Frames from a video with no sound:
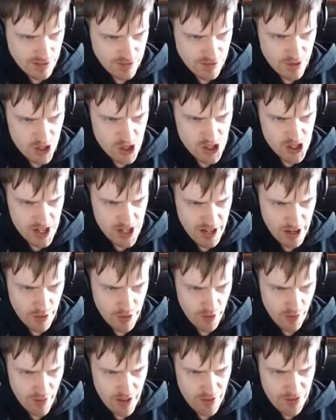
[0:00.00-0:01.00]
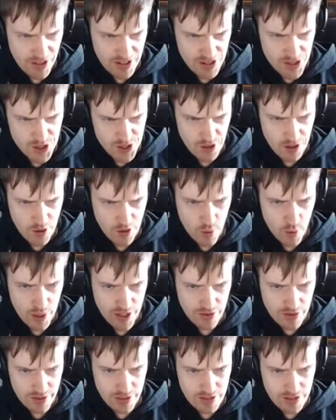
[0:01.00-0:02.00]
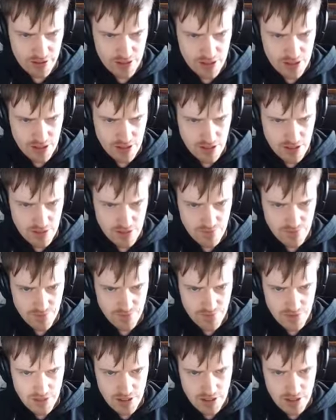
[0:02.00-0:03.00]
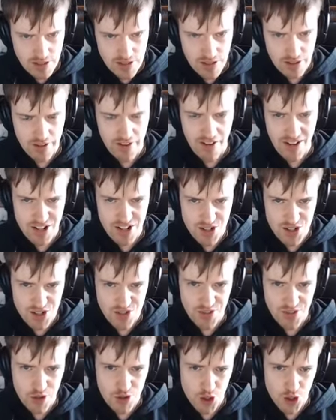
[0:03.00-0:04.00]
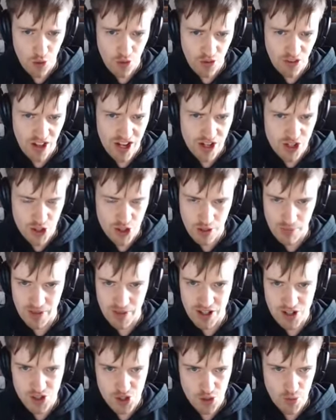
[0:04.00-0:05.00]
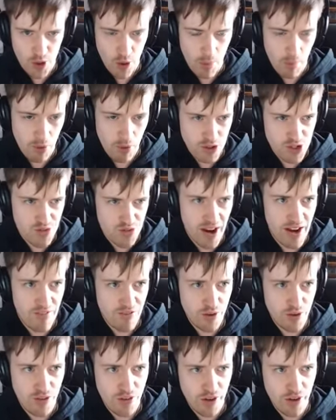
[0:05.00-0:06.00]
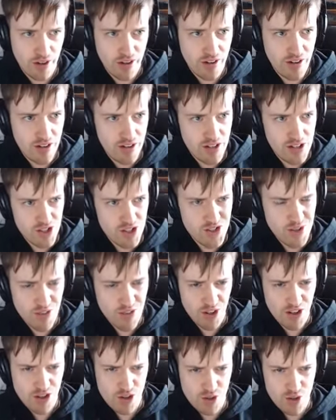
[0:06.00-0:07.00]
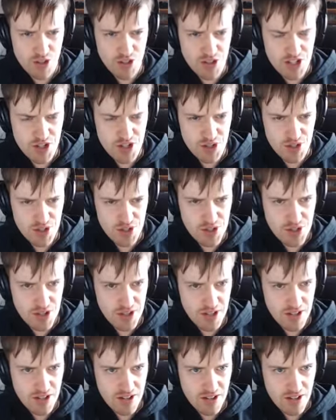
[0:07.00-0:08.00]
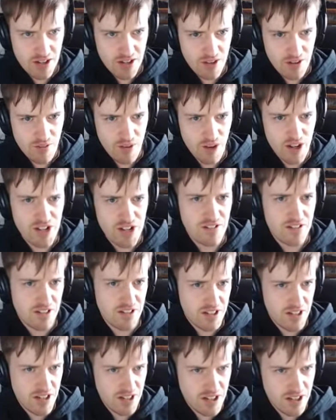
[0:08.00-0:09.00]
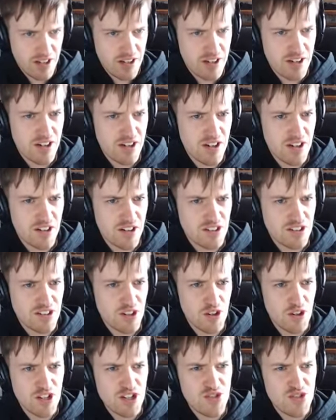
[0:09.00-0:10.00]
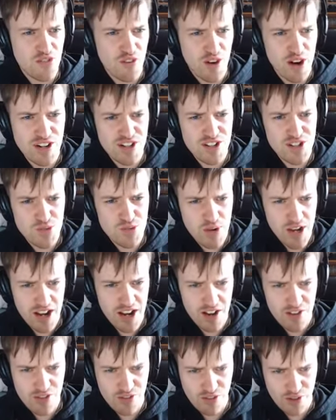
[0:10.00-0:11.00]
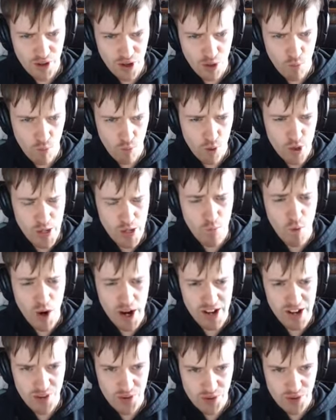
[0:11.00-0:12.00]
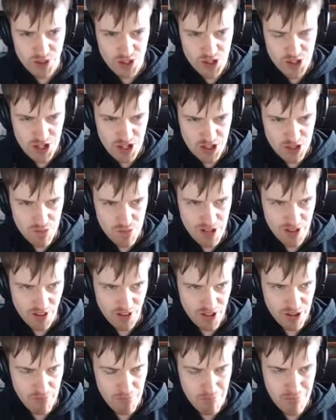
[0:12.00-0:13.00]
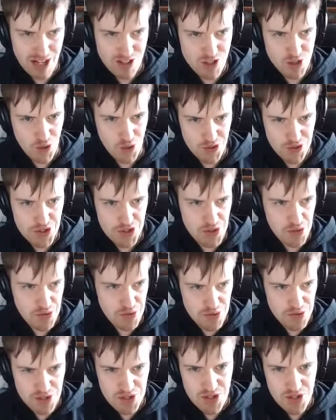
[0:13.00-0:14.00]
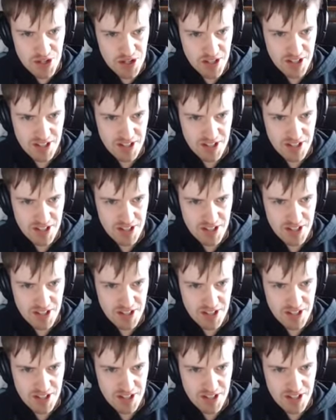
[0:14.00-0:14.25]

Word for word: So just take out the left-hand side quickly. Nice! Those all flashed up there, so we got points for everything. 700, decent. Right. Uh, friends we have, uh, Worry Whale. These tend to be like mascot suits.